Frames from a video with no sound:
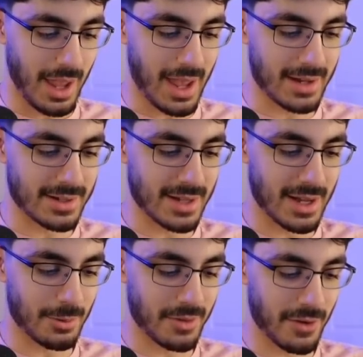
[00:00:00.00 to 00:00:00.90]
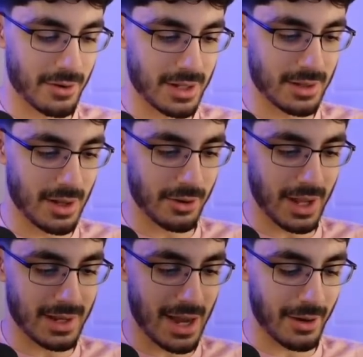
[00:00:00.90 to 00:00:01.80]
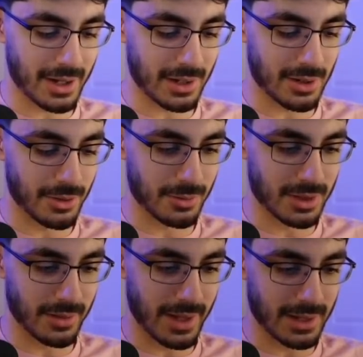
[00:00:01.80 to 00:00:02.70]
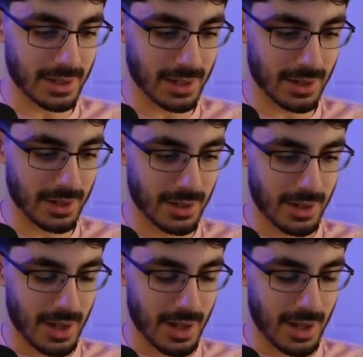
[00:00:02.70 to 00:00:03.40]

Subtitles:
And we've already... Okay, now I can go in with the Lightning here.